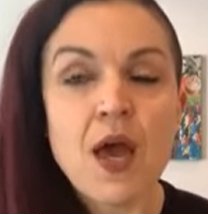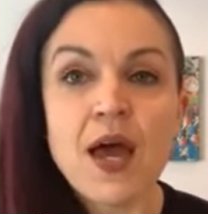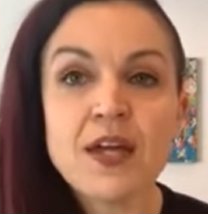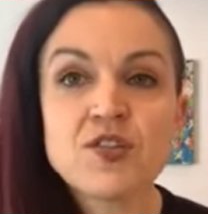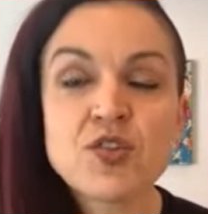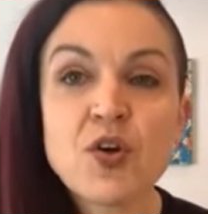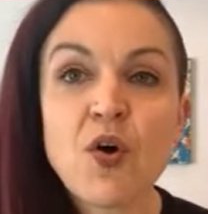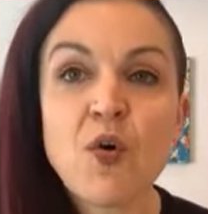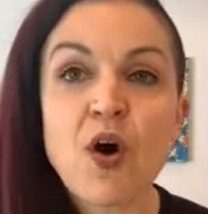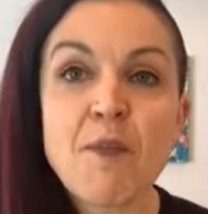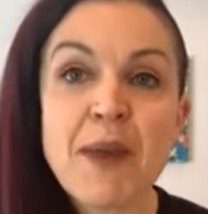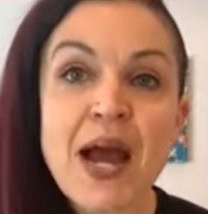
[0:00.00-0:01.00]
And
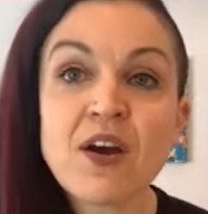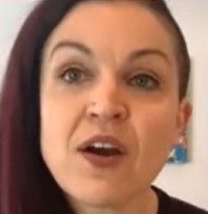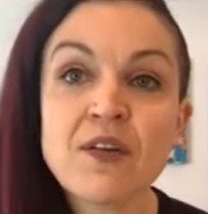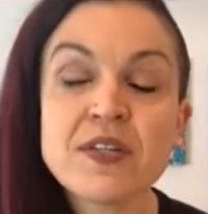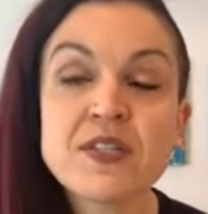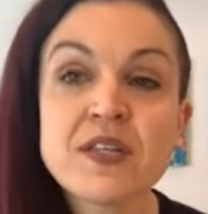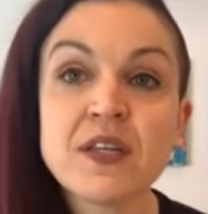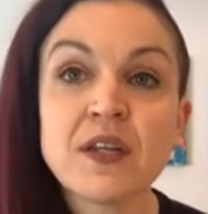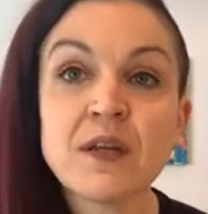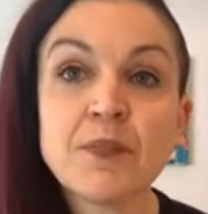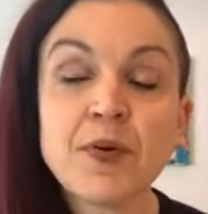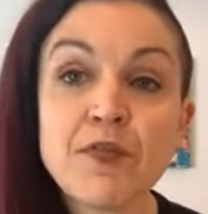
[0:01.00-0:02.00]
so our background is
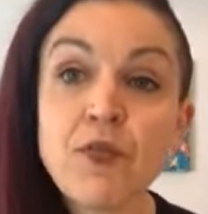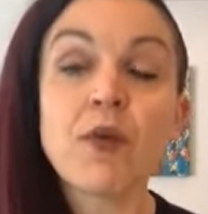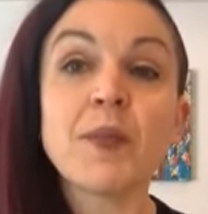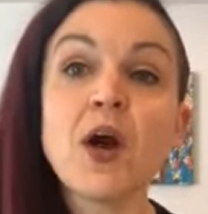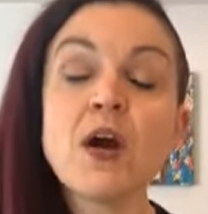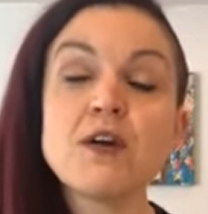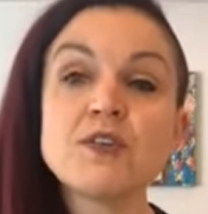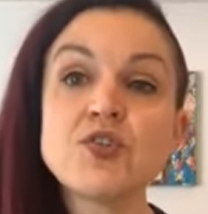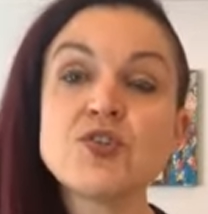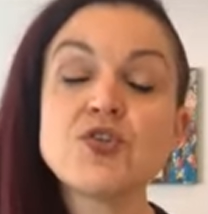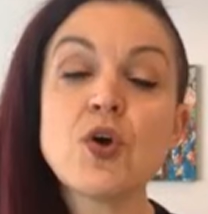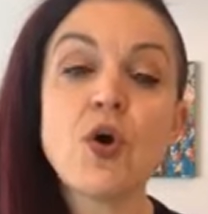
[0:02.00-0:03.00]
in performing
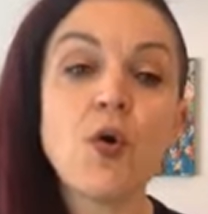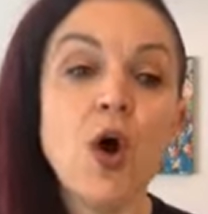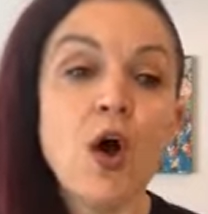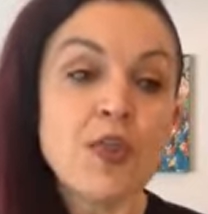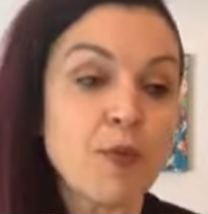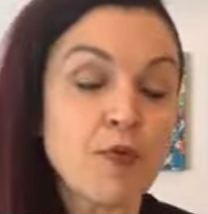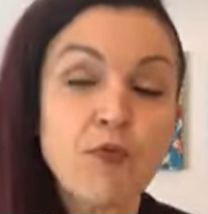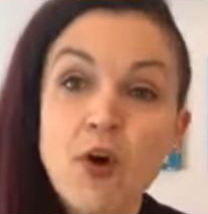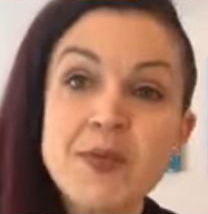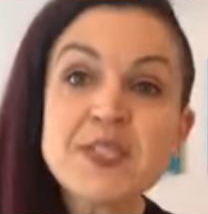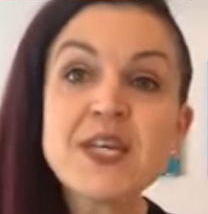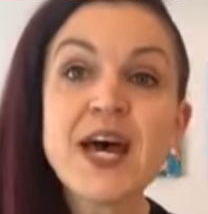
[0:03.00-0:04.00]
arts. So the
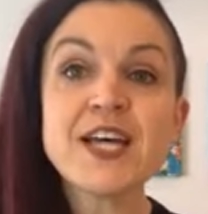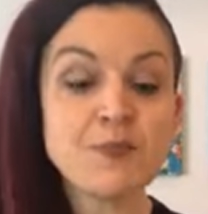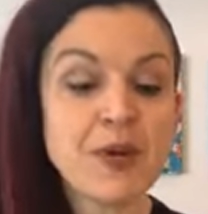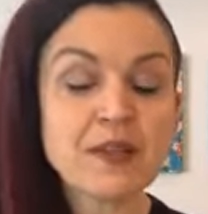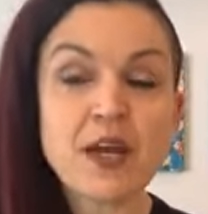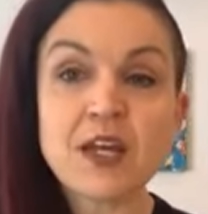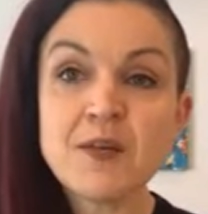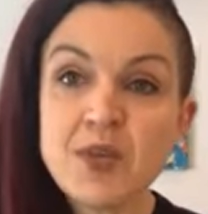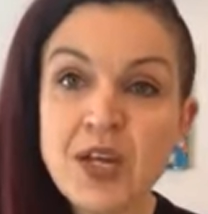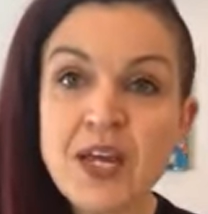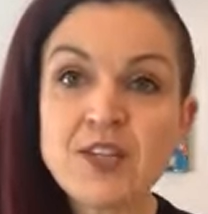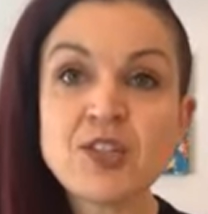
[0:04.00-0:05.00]
performance aspect, that
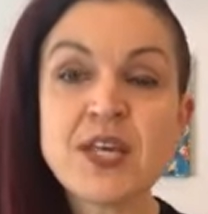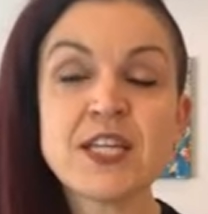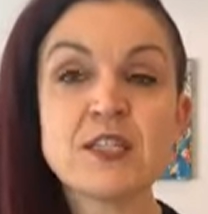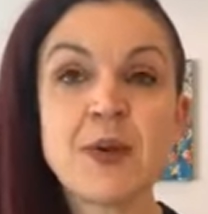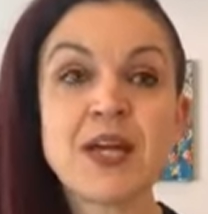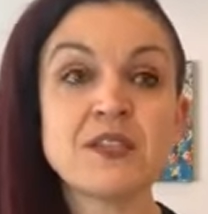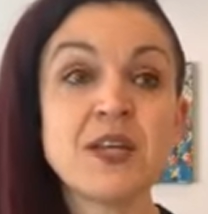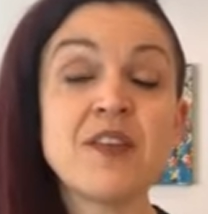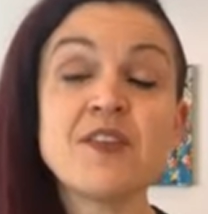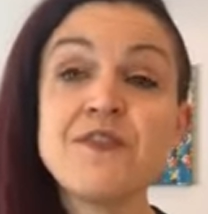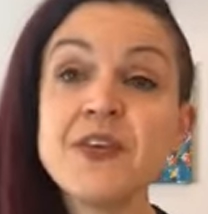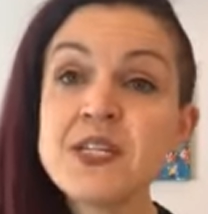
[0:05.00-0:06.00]
communications aspect,
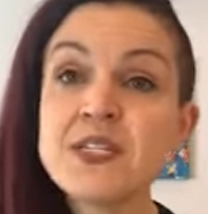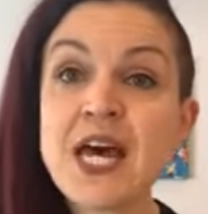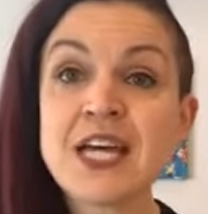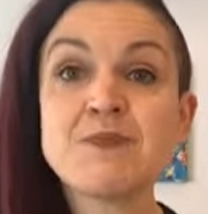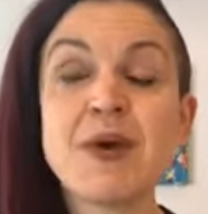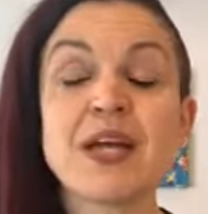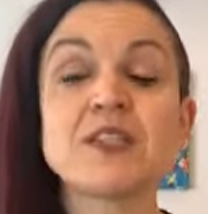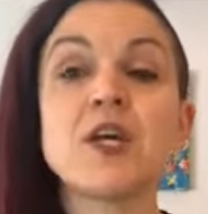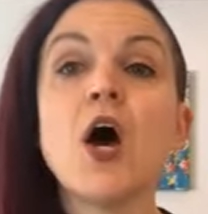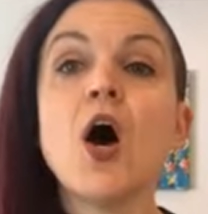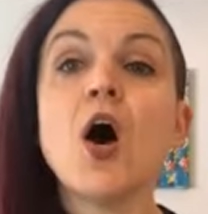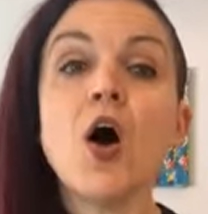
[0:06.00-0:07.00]
and the fitness aspect
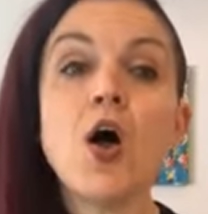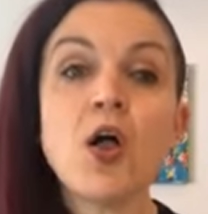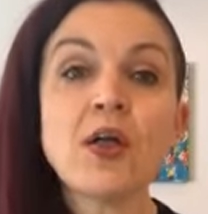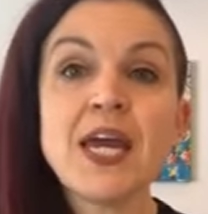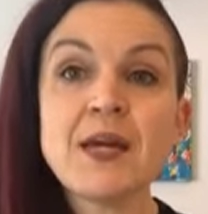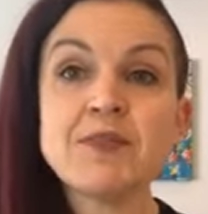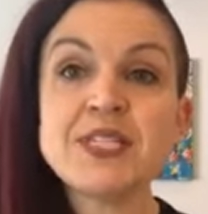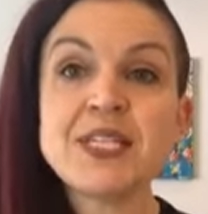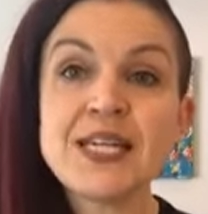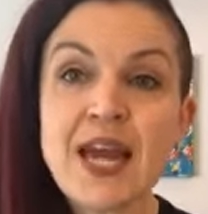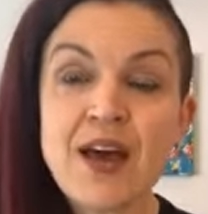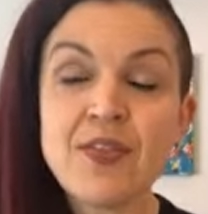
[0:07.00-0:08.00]
all came
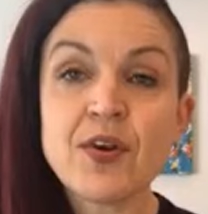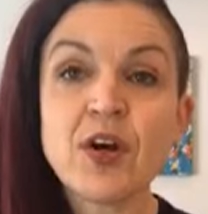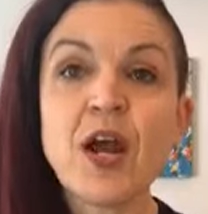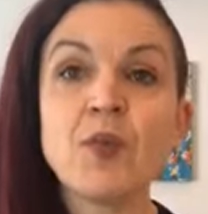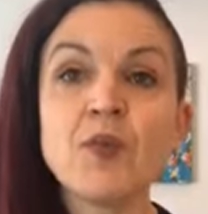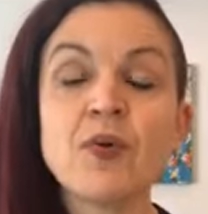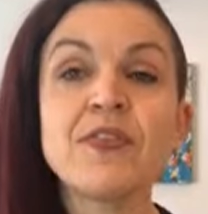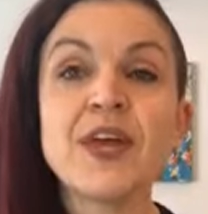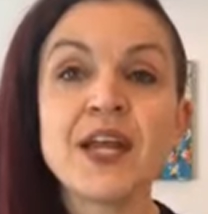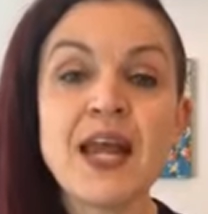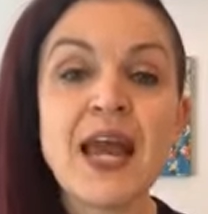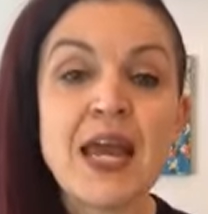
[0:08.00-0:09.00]
together. And we were
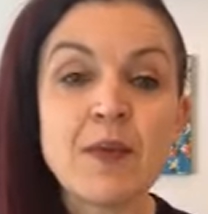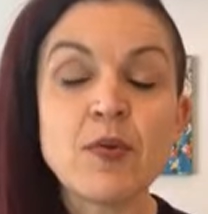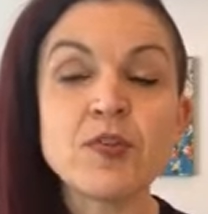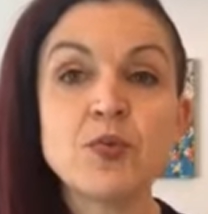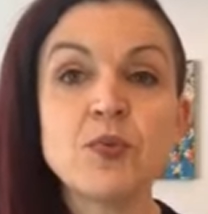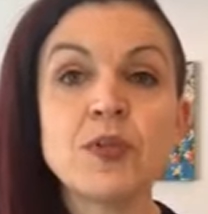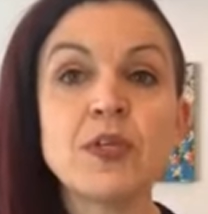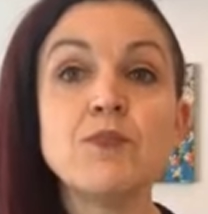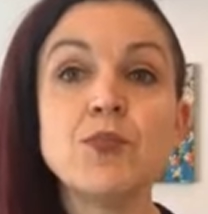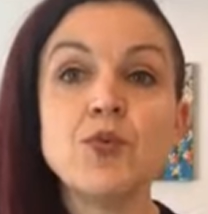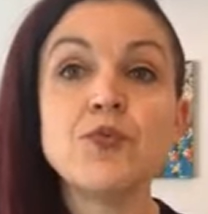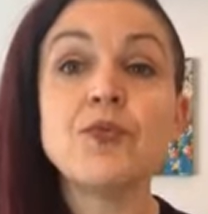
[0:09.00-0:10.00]
then able to really
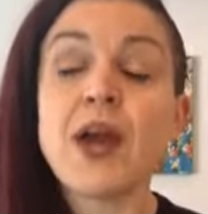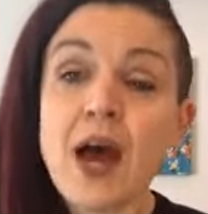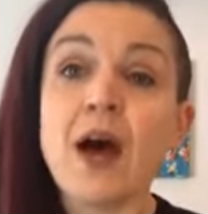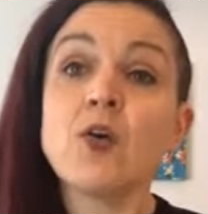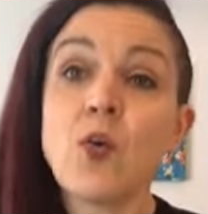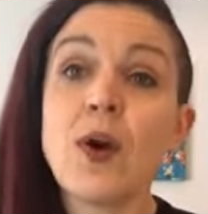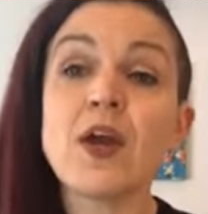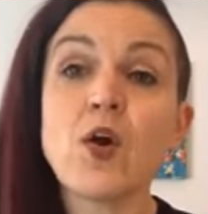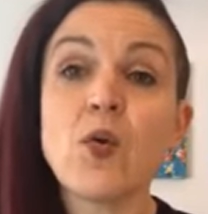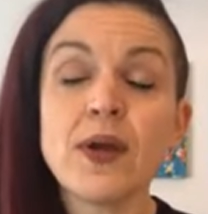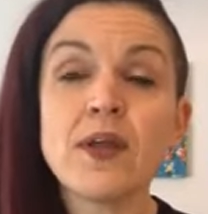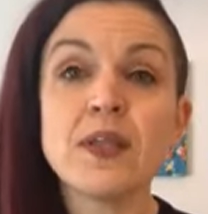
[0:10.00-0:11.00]
move quite
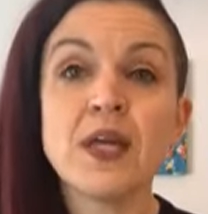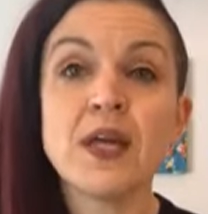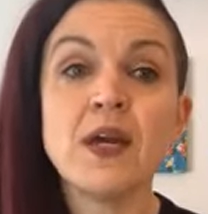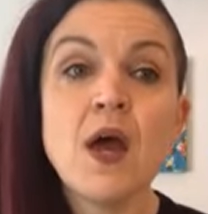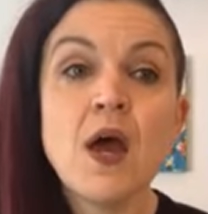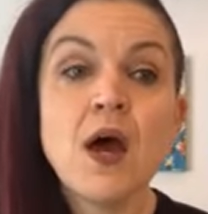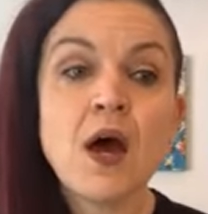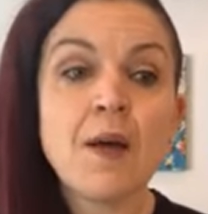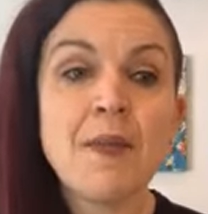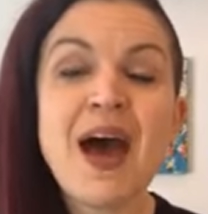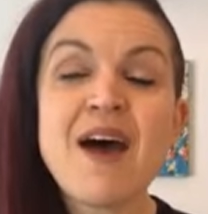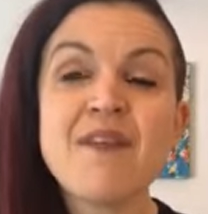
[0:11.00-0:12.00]
quickly,
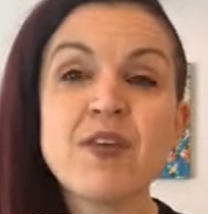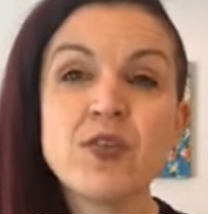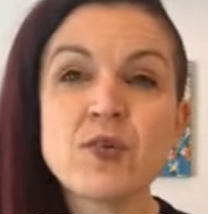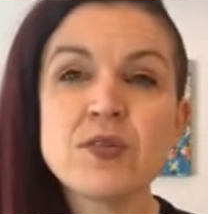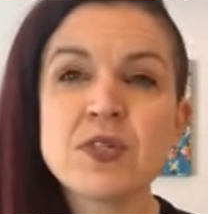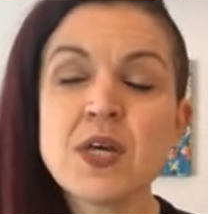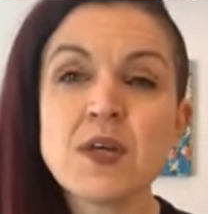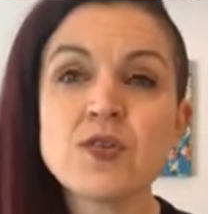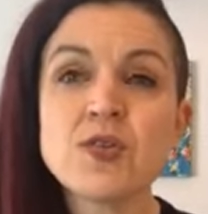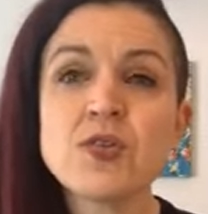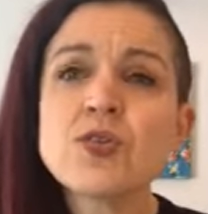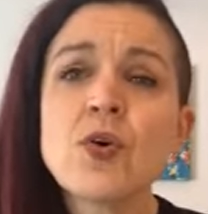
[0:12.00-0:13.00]
having those
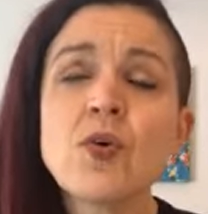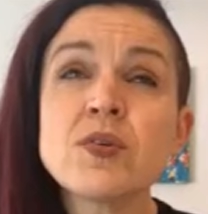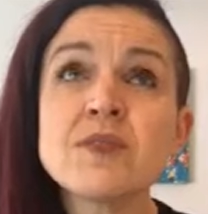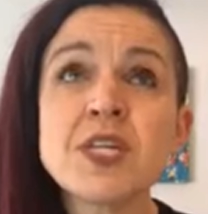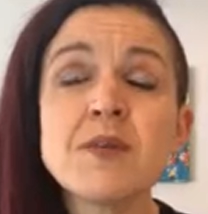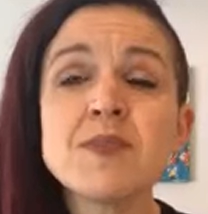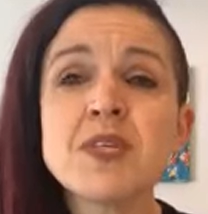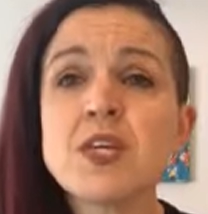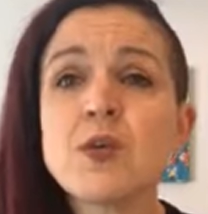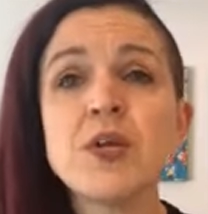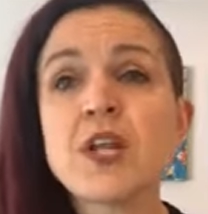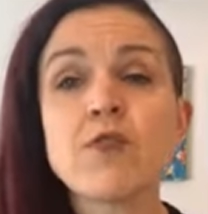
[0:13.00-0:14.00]
skills. So sometimes I
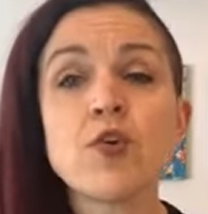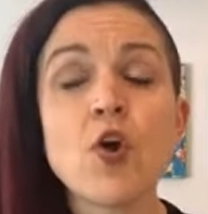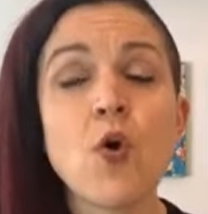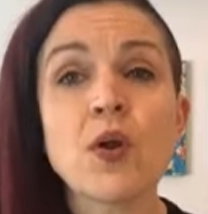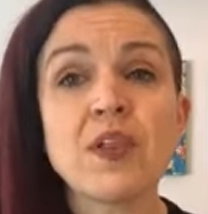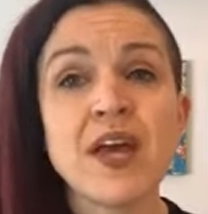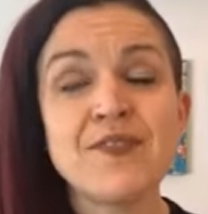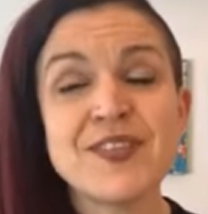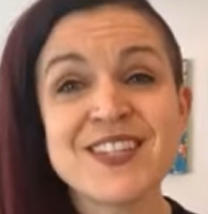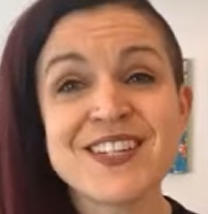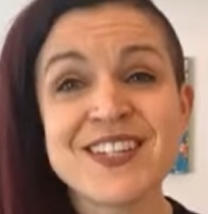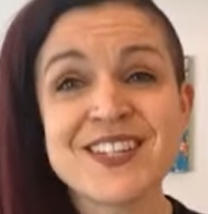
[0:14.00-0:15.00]
think we never know where life
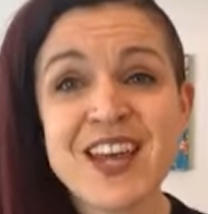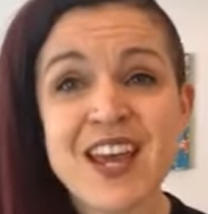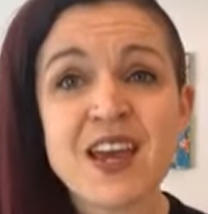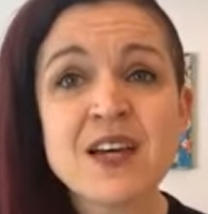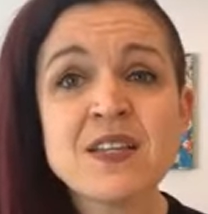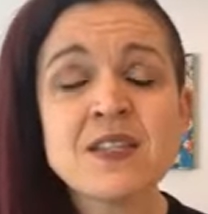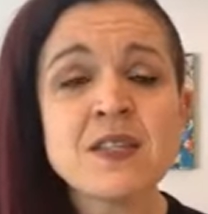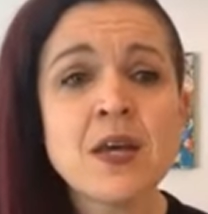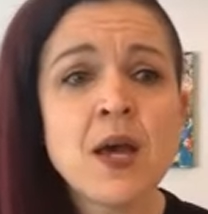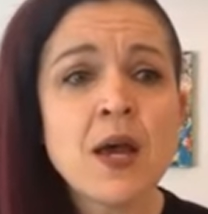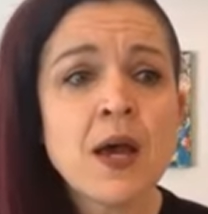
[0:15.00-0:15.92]
is going to take us.